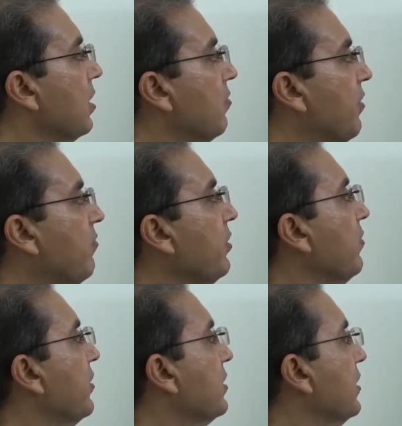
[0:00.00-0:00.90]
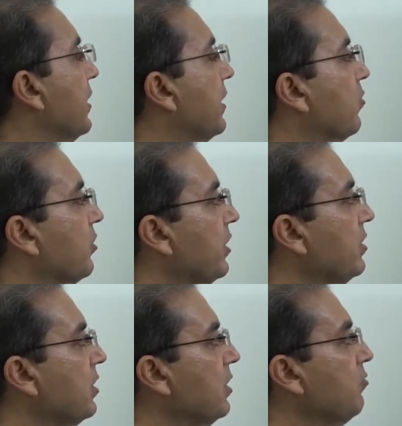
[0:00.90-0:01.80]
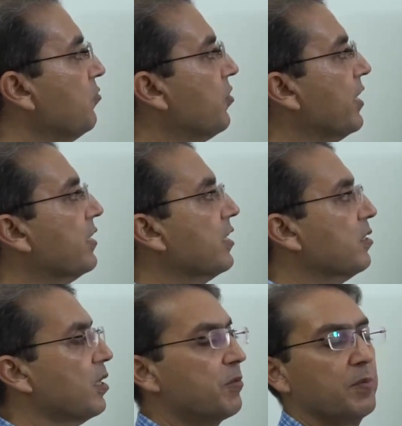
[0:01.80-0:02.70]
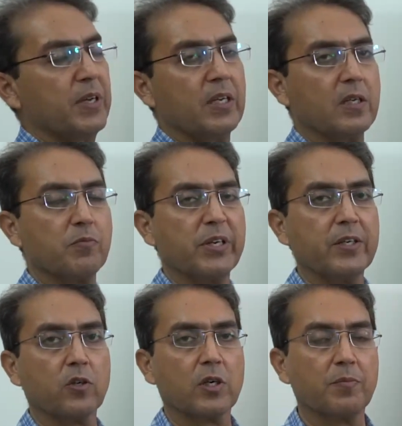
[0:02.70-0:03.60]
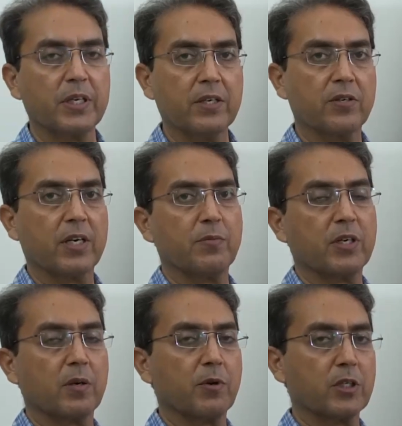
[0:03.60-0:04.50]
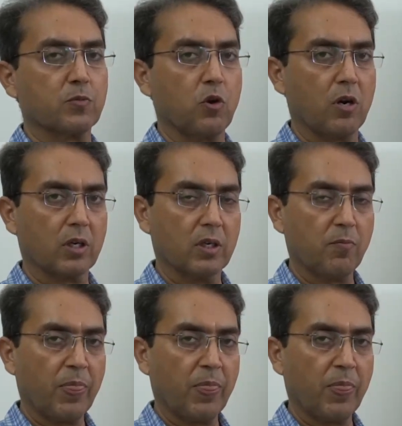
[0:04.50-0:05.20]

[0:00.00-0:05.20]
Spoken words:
Now, when we investigate on ECG, we find that there may be incomplete or complete right bundle branch block.